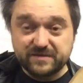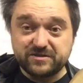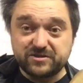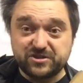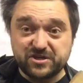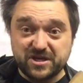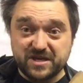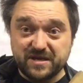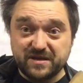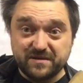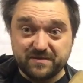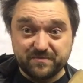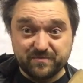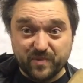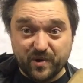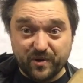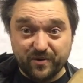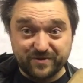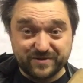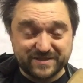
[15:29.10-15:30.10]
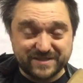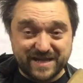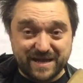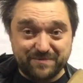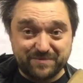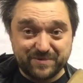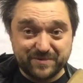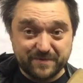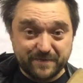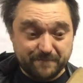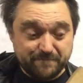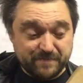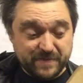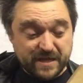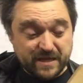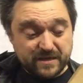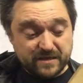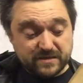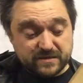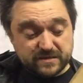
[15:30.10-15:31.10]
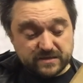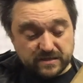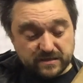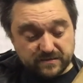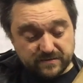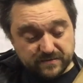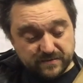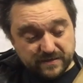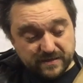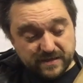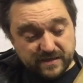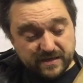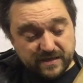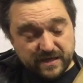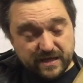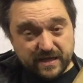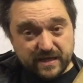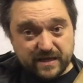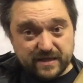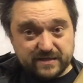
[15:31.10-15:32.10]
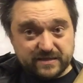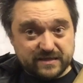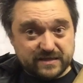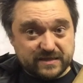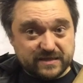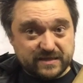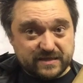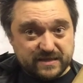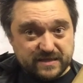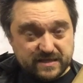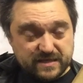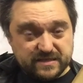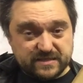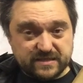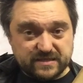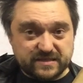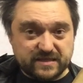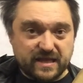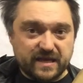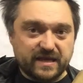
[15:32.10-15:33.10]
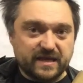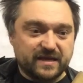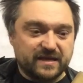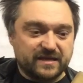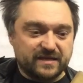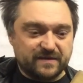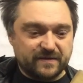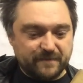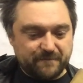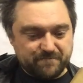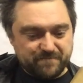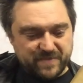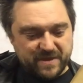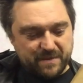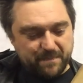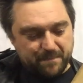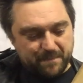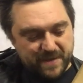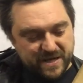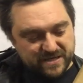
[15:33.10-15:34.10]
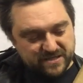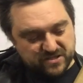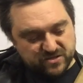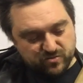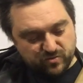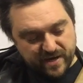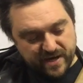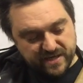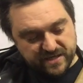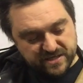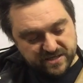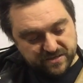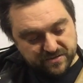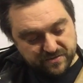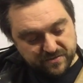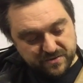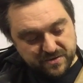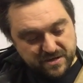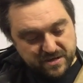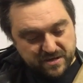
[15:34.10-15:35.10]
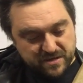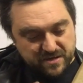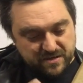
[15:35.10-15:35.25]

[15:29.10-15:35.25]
G, whole step. So this is like a best way to